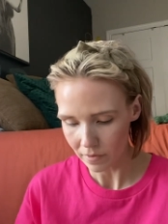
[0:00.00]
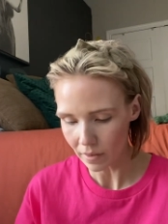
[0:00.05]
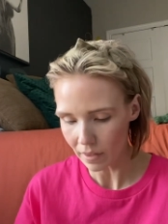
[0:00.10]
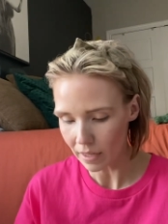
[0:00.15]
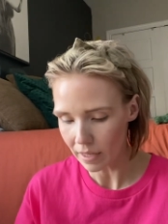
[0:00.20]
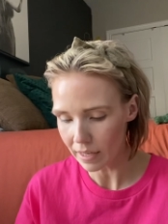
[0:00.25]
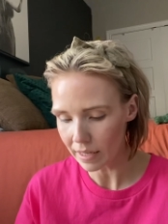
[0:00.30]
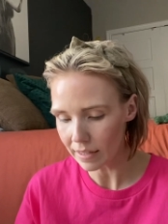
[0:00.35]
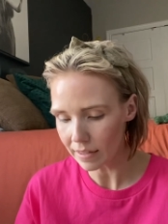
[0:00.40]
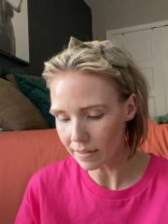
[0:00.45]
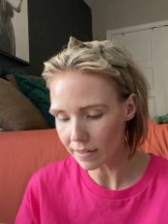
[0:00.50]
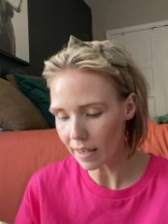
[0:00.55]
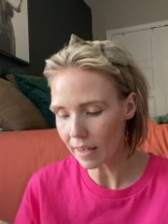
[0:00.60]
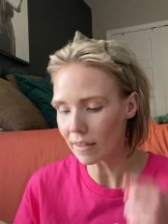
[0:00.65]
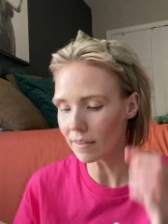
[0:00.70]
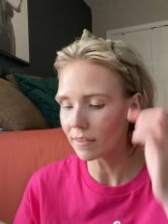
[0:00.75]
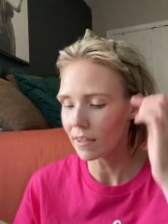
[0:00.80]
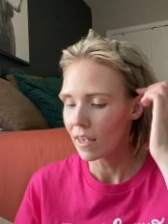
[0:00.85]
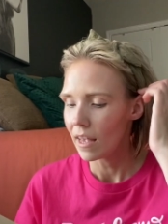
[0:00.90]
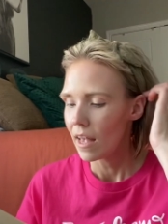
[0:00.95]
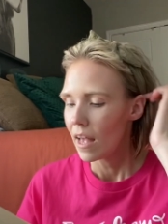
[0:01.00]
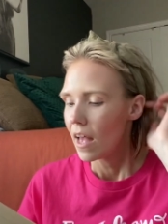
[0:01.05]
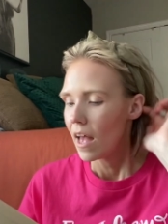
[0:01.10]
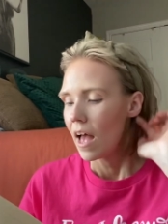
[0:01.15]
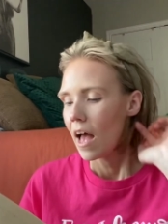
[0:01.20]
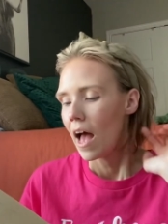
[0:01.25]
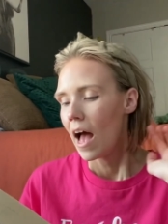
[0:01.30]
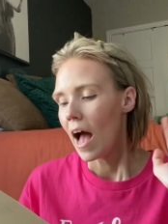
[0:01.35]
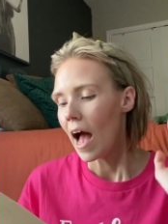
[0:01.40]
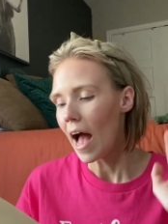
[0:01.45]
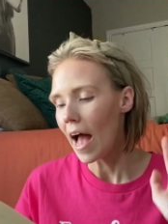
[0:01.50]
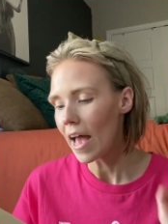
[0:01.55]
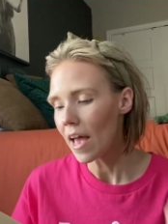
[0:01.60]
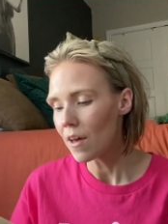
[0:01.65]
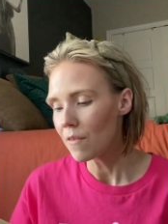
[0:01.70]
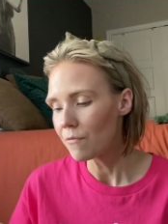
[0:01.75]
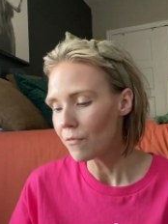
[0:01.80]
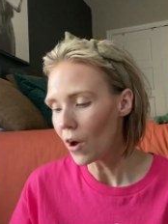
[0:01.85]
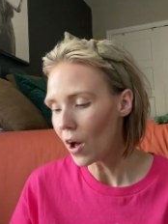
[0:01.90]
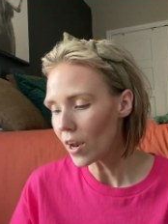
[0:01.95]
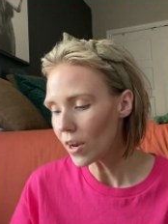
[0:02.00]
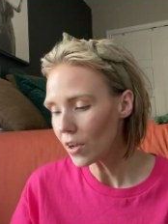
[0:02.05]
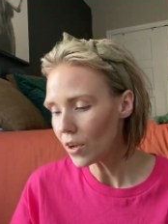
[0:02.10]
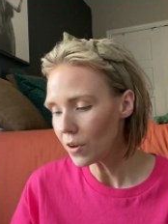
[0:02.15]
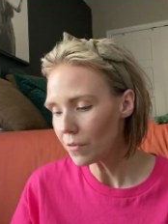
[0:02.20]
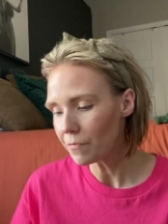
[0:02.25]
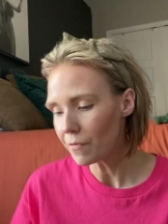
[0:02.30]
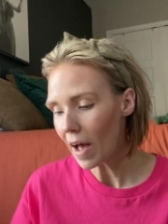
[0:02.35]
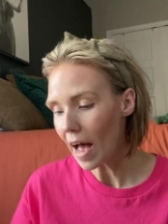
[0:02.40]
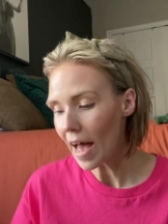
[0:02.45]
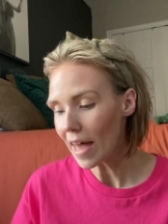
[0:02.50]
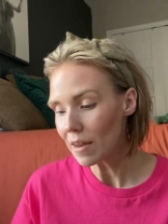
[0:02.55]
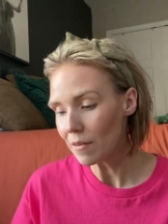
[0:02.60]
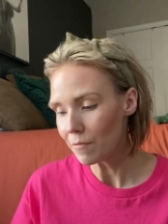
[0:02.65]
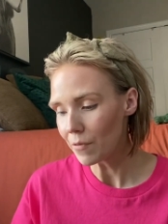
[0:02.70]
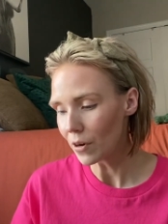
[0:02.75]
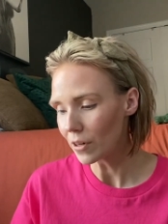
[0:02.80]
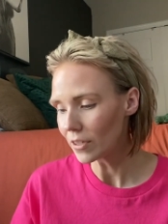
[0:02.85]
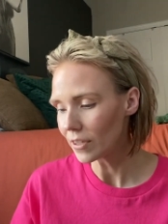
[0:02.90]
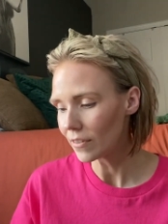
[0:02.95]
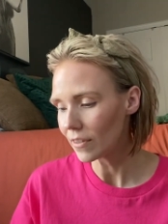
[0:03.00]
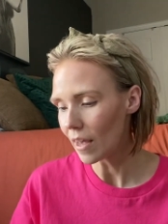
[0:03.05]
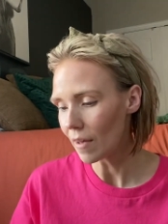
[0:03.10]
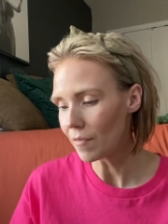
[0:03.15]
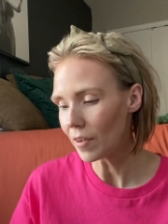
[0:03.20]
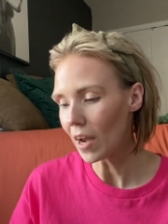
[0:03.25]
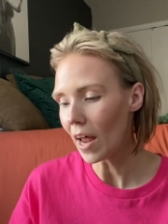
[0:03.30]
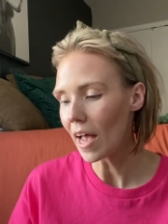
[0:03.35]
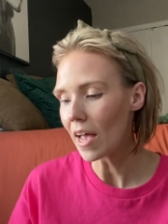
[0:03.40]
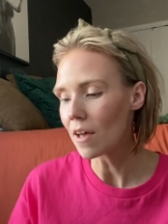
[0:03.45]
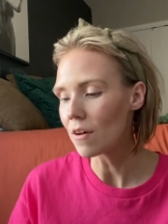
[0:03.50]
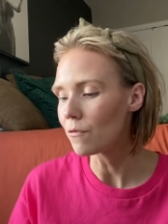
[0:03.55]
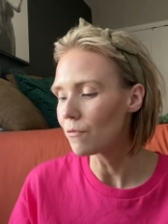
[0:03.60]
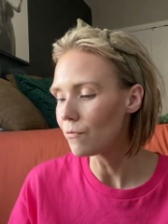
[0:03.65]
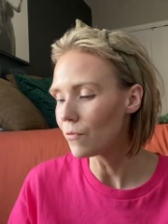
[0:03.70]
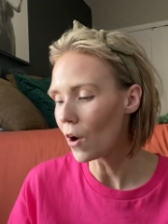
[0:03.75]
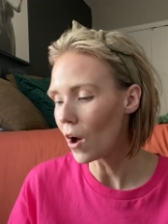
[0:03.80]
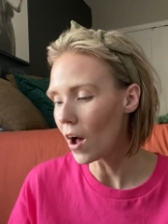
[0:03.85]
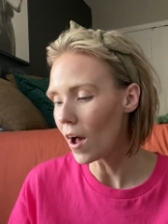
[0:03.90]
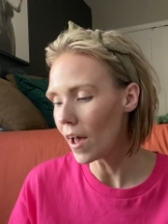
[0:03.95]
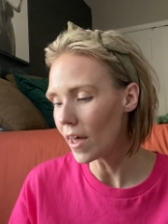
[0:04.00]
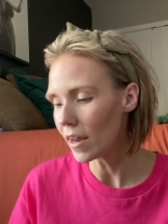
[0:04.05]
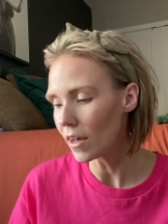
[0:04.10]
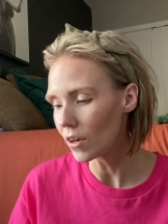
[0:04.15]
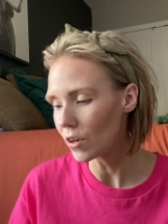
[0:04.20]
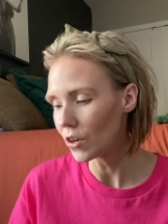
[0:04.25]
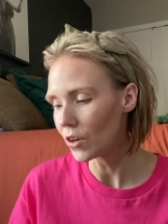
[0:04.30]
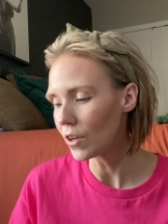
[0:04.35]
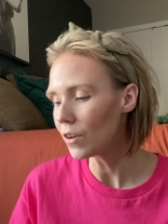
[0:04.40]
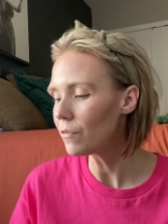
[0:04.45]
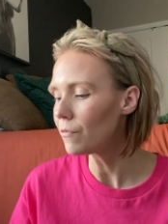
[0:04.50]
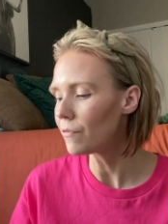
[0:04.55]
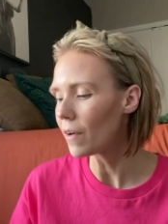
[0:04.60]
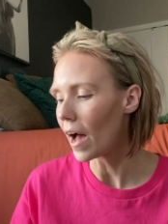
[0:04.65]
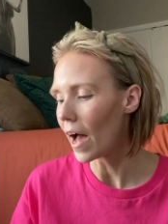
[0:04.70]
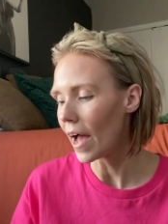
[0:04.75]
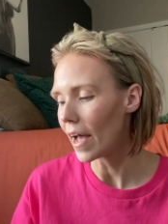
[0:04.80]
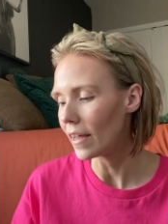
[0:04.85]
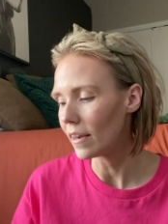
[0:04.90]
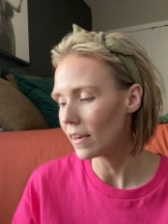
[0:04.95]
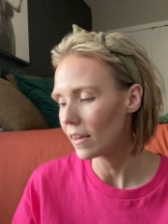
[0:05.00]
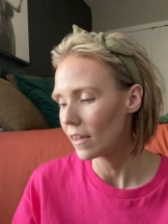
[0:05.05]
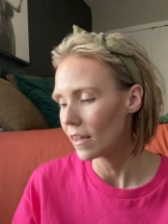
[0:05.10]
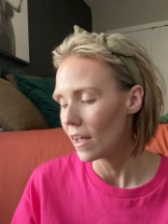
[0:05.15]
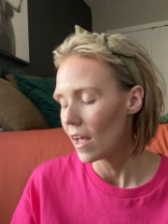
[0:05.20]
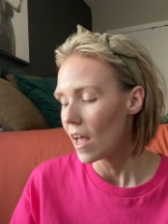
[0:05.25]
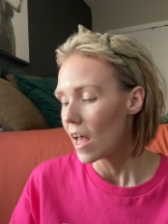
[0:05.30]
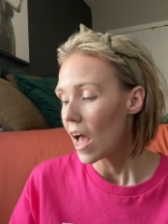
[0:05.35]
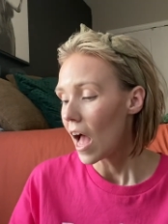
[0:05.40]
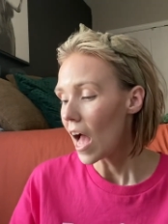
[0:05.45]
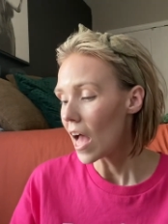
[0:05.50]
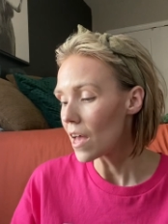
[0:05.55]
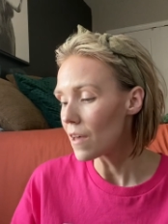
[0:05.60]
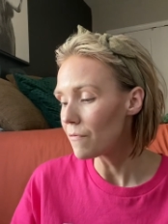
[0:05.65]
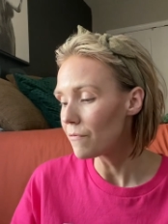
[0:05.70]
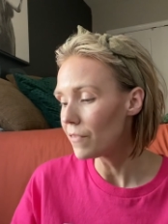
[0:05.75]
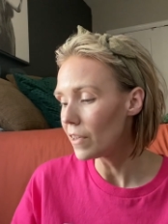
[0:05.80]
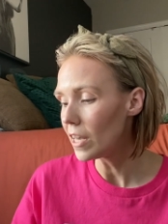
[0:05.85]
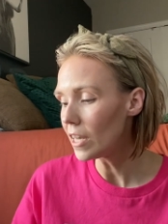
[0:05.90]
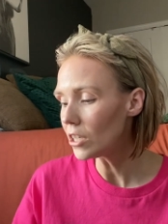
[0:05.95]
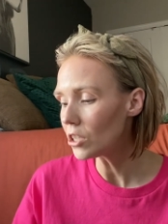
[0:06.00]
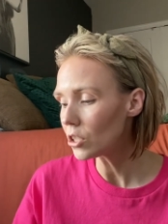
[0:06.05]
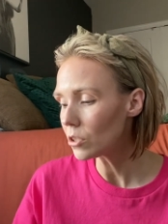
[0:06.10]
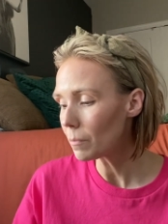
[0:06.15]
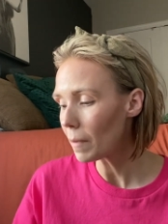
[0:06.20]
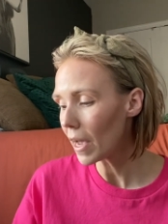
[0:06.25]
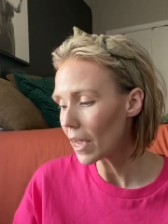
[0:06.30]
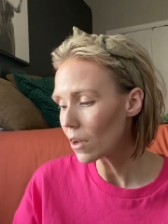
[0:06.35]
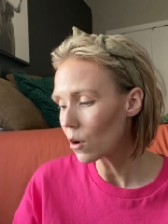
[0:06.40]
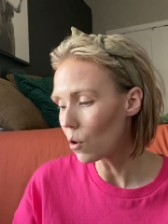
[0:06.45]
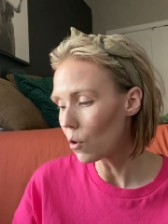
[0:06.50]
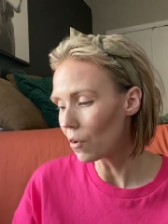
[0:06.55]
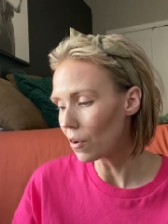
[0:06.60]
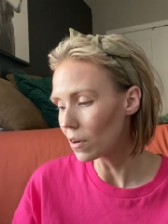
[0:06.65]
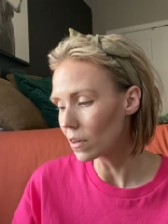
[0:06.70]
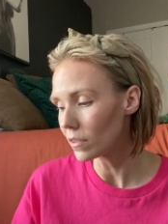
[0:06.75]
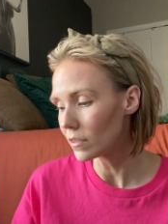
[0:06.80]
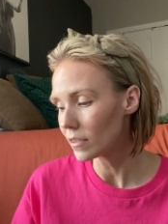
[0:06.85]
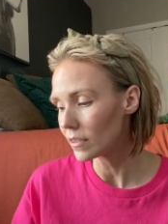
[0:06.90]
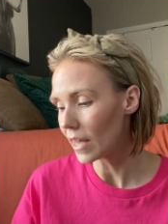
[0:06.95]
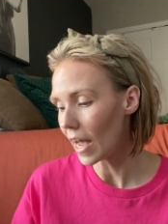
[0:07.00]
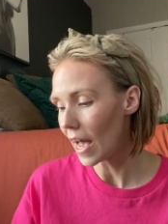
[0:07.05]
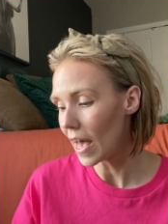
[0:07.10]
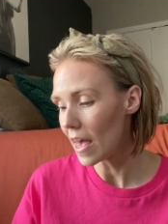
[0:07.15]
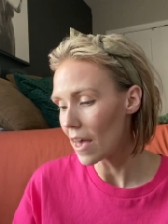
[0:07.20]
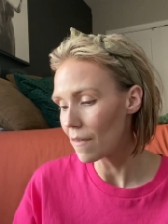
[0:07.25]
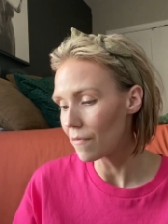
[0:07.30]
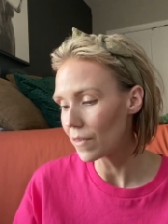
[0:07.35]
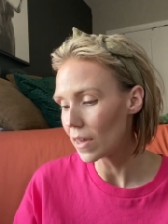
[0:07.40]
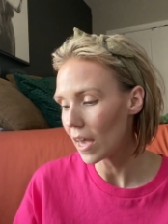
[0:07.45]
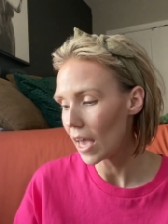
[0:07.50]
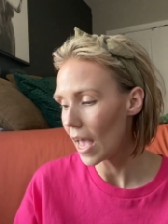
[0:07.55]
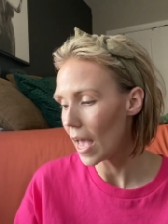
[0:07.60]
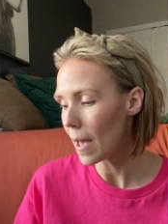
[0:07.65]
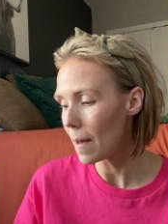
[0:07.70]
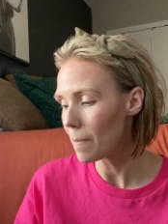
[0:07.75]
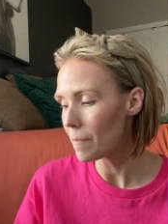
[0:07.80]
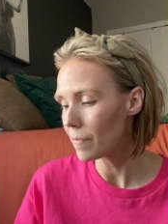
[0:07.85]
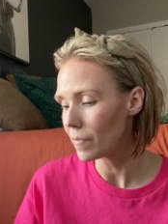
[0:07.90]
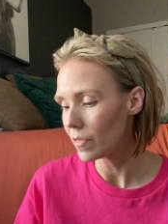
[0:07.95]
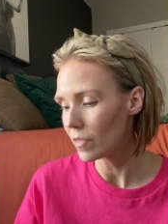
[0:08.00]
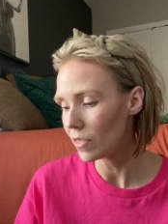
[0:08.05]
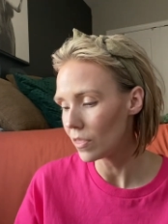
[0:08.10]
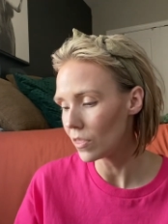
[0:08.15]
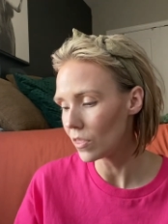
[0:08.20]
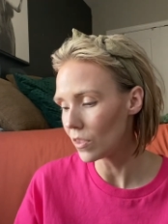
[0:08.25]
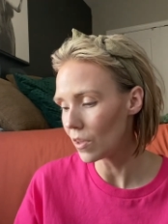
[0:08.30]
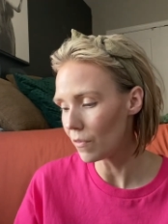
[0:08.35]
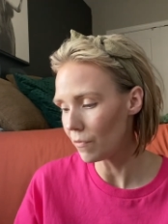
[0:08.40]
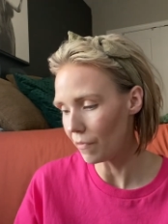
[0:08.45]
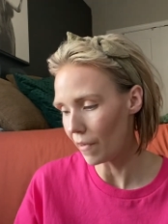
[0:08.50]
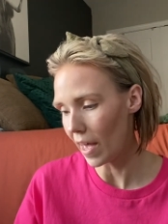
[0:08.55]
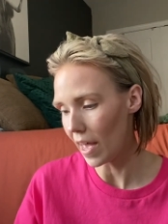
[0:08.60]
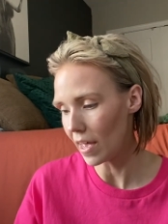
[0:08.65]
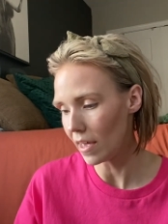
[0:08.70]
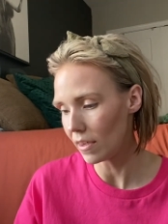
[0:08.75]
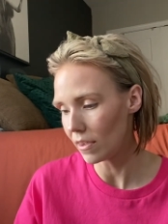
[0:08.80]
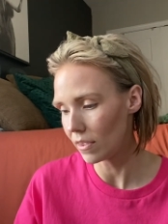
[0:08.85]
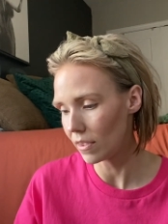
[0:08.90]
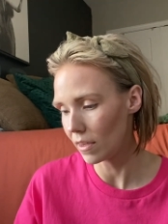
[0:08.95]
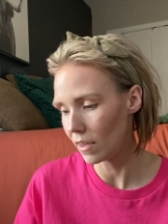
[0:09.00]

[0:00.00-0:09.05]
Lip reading: And he says, "I have fought a good fight," in verse 7, "I have fought a good fight. I have finished my course. I have kept the faith."